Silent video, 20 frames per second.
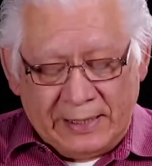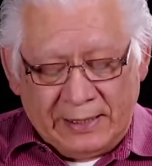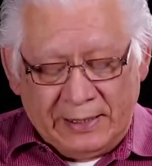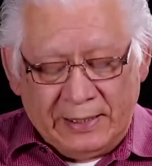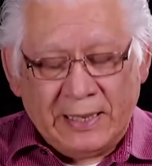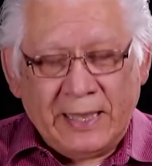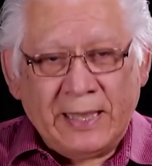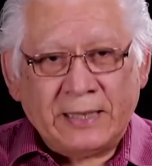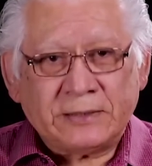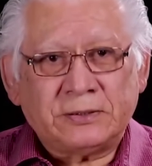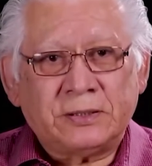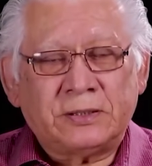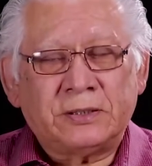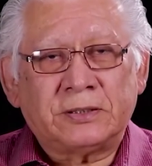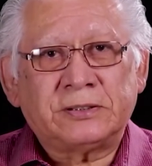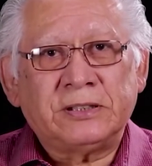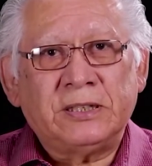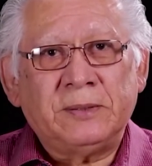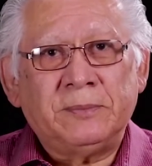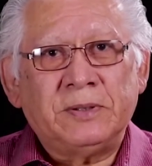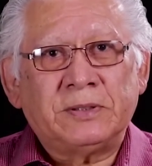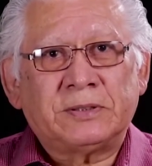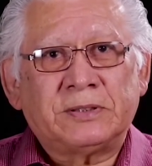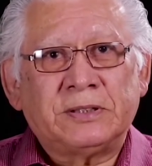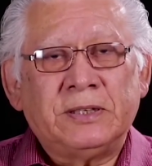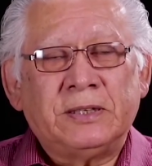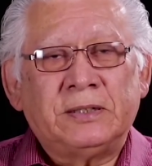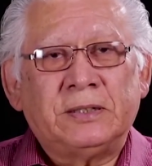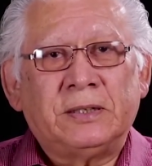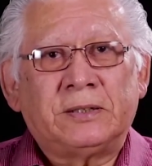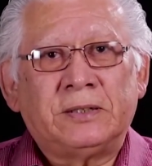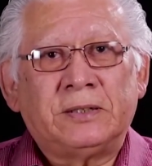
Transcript: any action the CBC and the